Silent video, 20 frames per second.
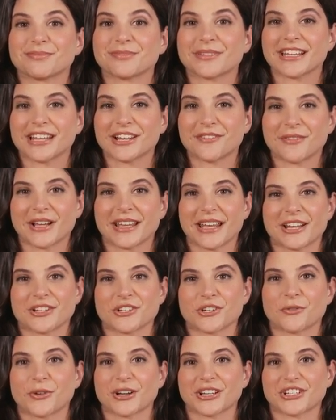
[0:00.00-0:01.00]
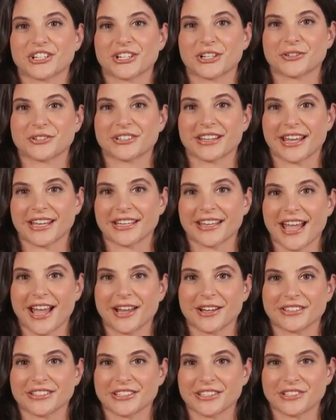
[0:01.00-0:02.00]
Key financial ratios and
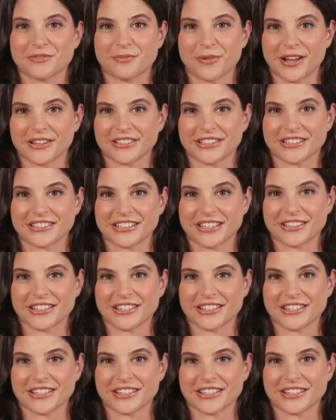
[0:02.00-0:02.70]
analysis processing